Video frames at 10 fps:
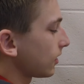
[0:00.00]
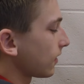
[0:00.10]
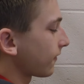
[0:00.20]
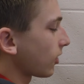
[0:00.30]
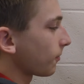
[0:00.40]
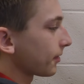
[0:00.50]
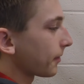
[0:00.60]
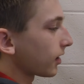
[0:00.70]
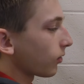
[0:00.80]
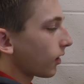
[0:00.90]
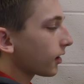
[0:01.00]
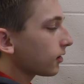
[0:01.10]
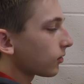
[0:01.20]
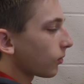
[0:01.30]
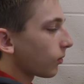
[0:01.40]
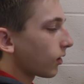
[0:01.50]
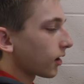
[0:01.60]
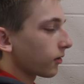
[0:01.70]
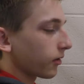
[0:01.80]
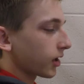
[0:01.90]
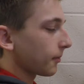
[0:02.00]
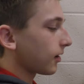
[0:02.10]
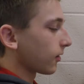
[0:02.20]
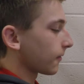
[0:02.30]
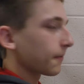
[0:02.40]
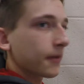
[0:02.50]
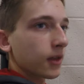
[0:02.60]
If I open the bottle of water, water will come out.